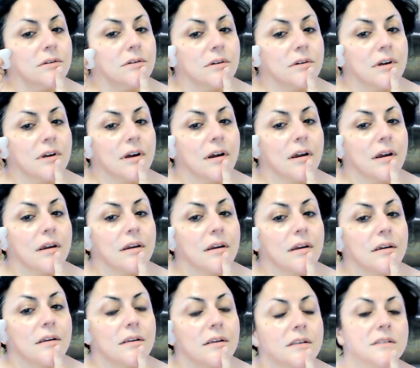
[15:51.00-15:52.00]
Okay,
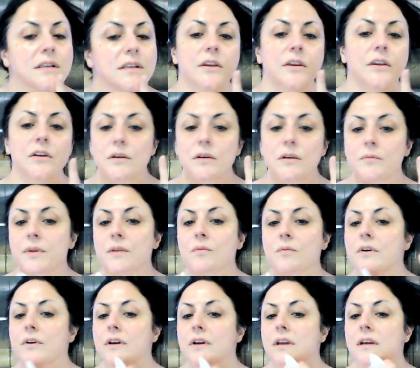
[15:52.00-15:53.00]
so you're going to be
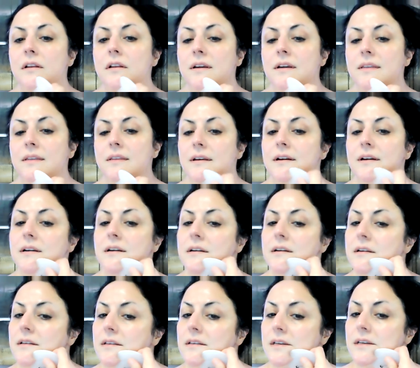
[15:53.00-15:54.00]
working like
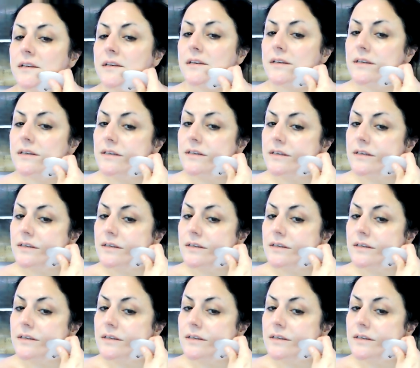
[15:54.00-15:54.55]
that, and then